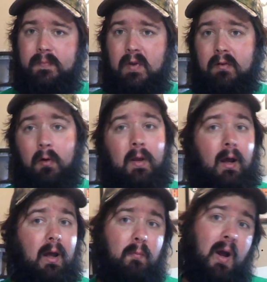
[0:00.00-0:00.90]
So yeah,
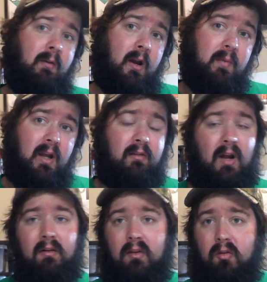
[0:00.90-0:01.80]
my recommendation
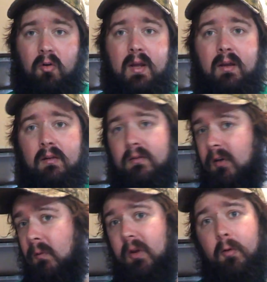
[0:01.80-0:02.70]
out of the three is you
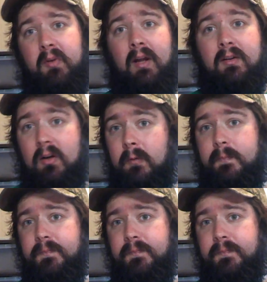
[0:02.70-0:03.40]
go with the Herpstat 2,